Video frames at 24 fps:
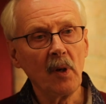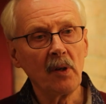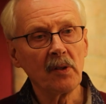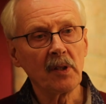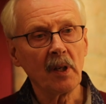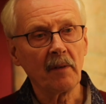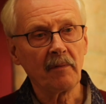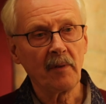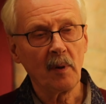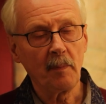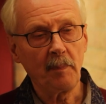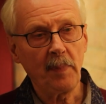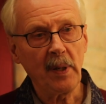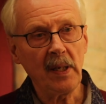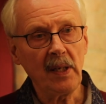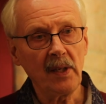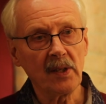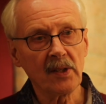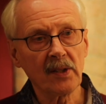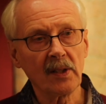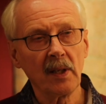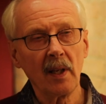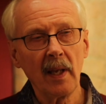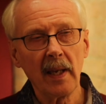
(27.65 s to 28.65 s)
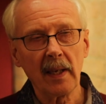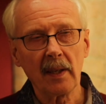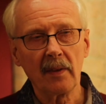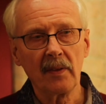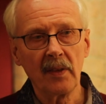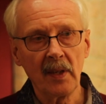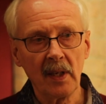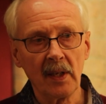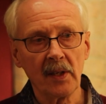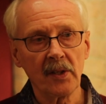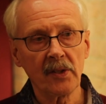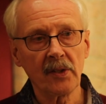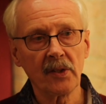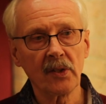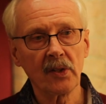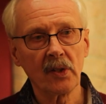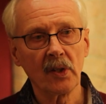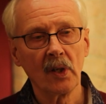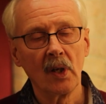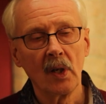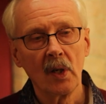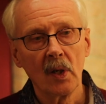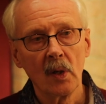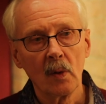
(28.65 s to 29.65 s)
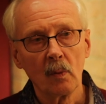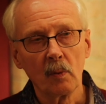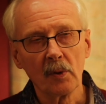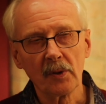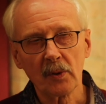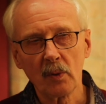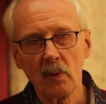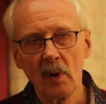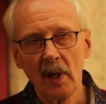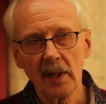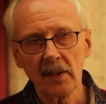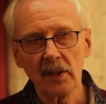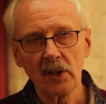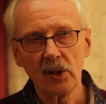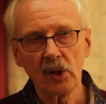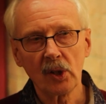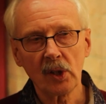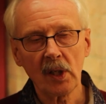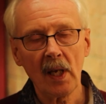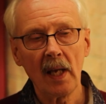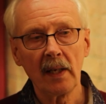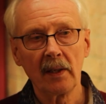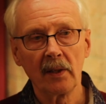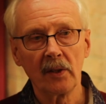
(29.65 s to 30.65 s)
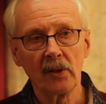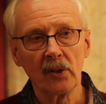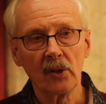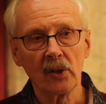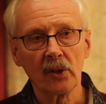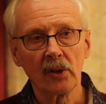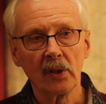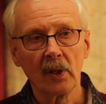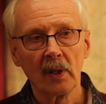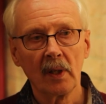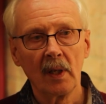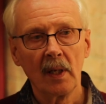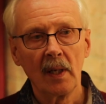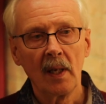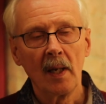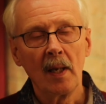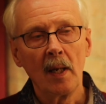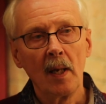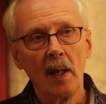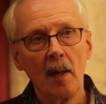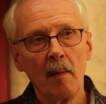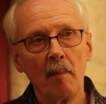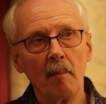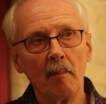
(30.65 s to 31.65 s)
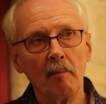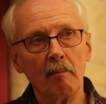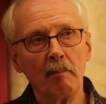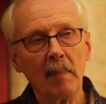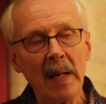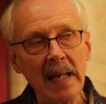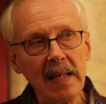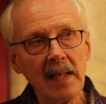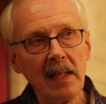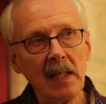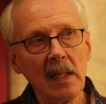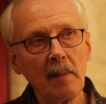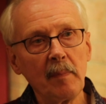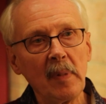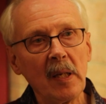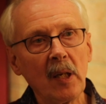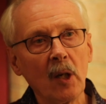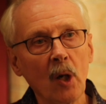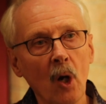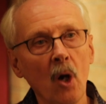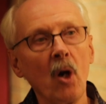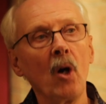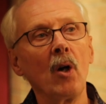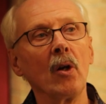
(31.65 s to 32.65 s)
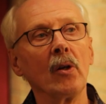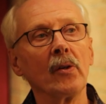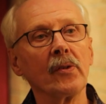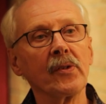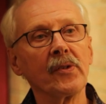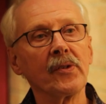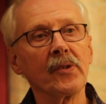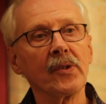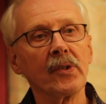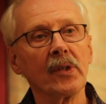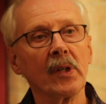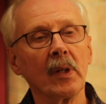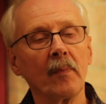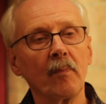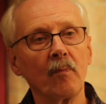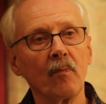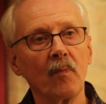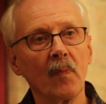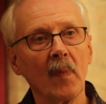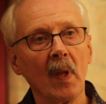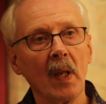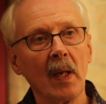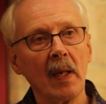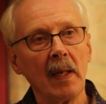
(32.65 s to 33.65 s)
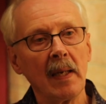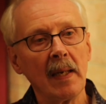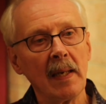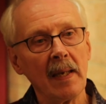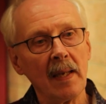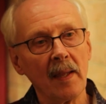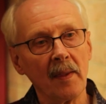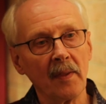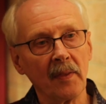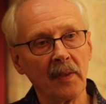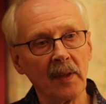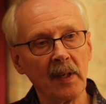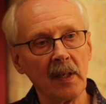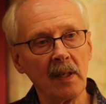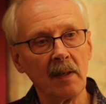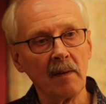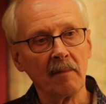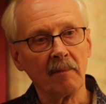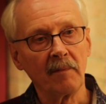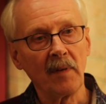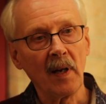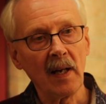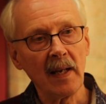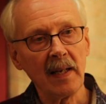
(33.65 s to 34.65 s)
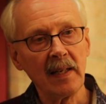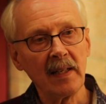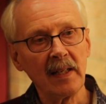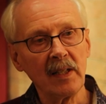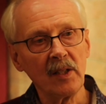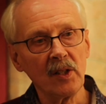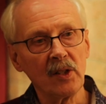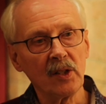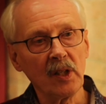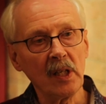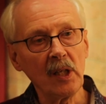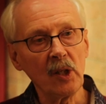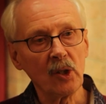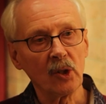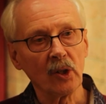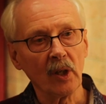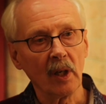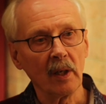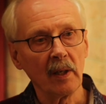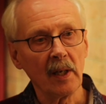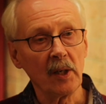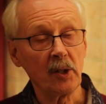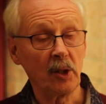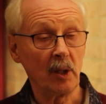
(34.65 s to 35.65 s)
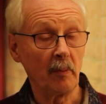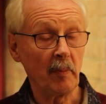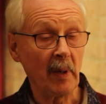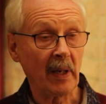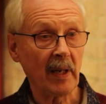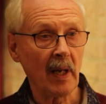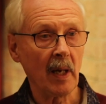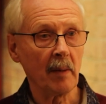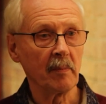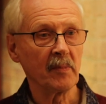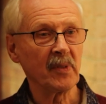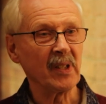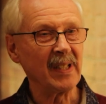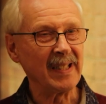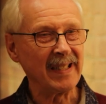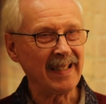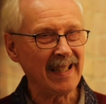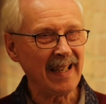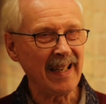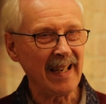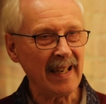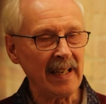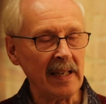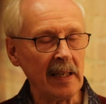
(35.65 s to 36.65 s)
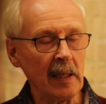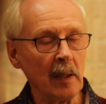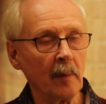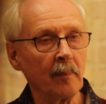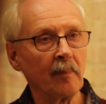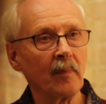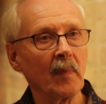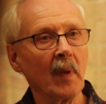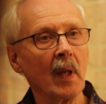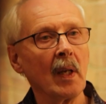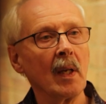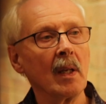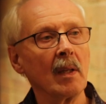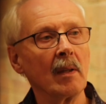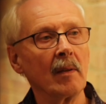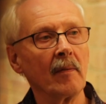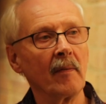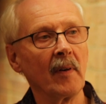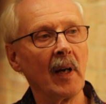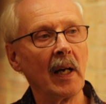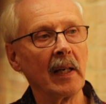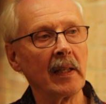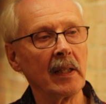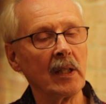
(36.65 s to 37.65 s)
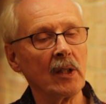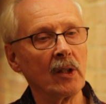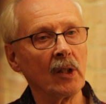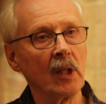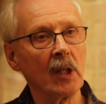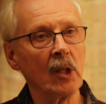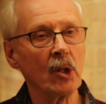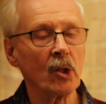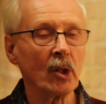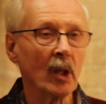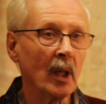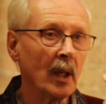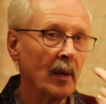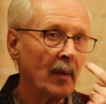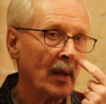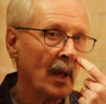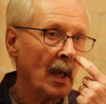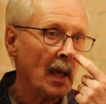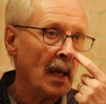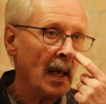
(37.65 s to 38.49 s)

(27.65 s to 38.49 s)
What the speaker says: music for a piece like this was quite a challenge, mainly because the violin teacher, as she becomes Yi, the violin teacher,